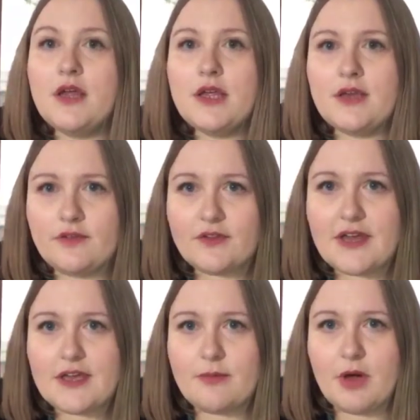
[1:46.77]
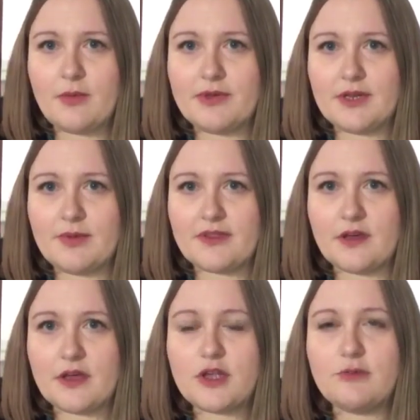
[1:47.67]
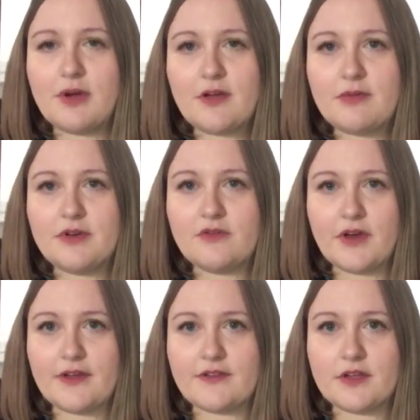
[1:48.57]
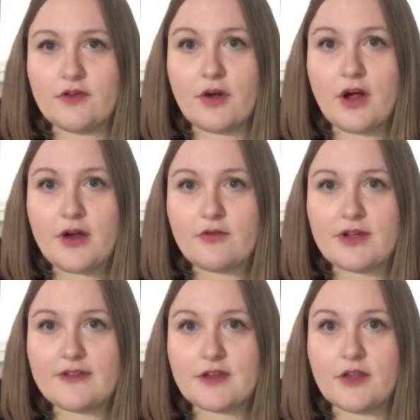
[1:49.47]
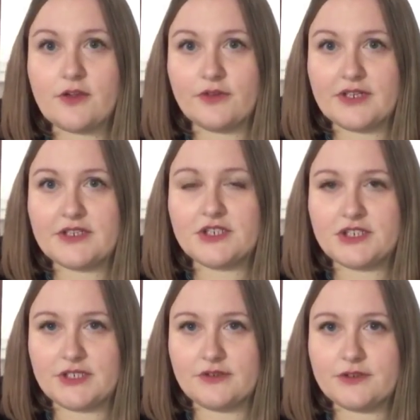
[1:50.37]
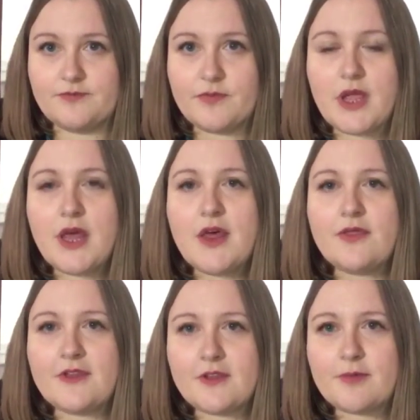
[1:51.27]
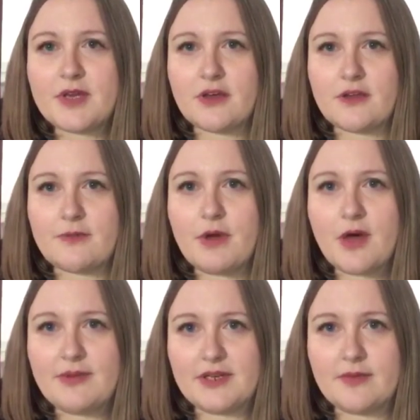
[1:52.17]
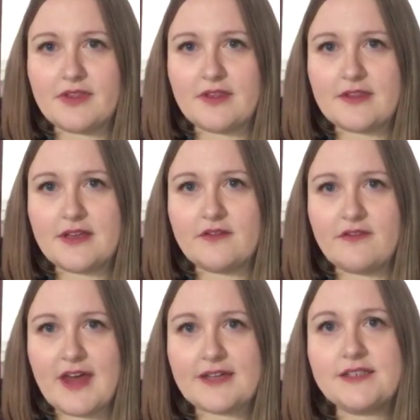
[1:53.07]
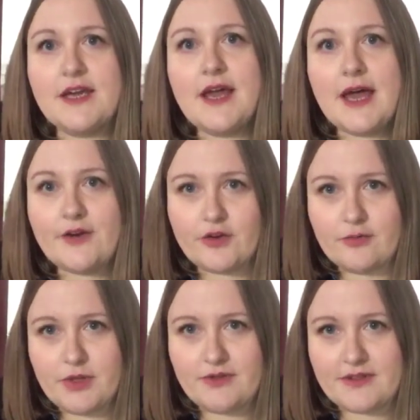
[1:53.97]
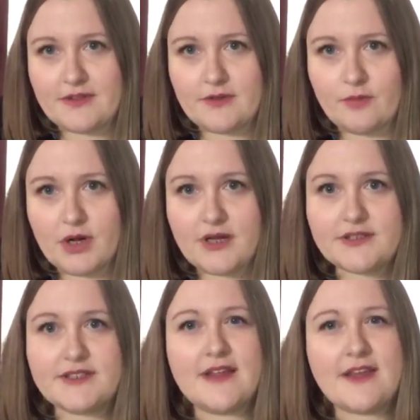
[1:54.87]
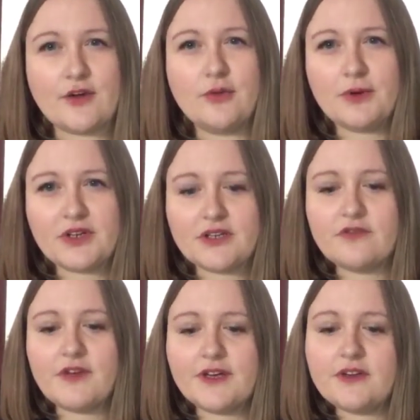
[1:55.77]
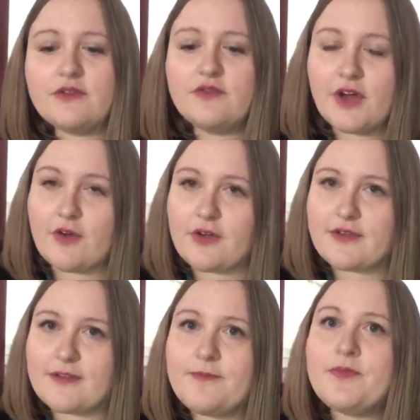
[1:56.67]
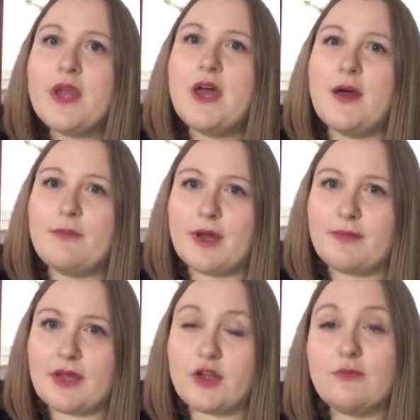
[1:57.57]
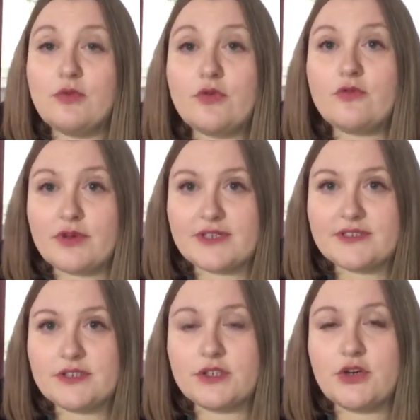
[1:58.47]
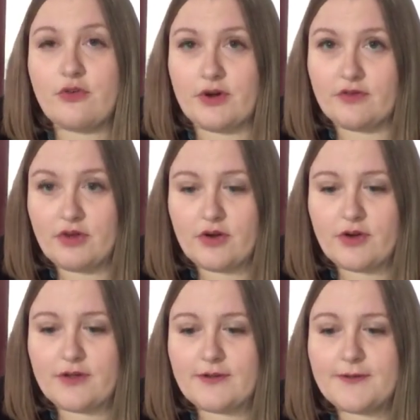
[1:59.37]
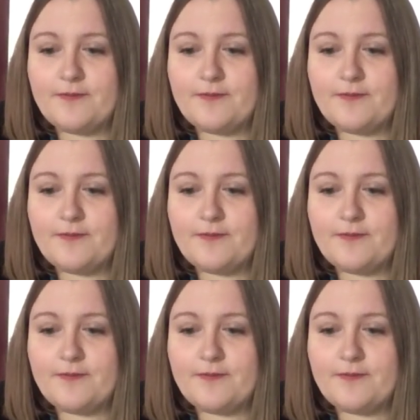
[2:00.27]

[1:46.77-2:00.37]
If you're taking a PARP inhibitor, you might have been advised that you're at high risk and you'll need to shield. This is because PARP inhibitors can affect how your immune system works. That's how your body can fight off a virus, and might make you more at risk to coronavirus.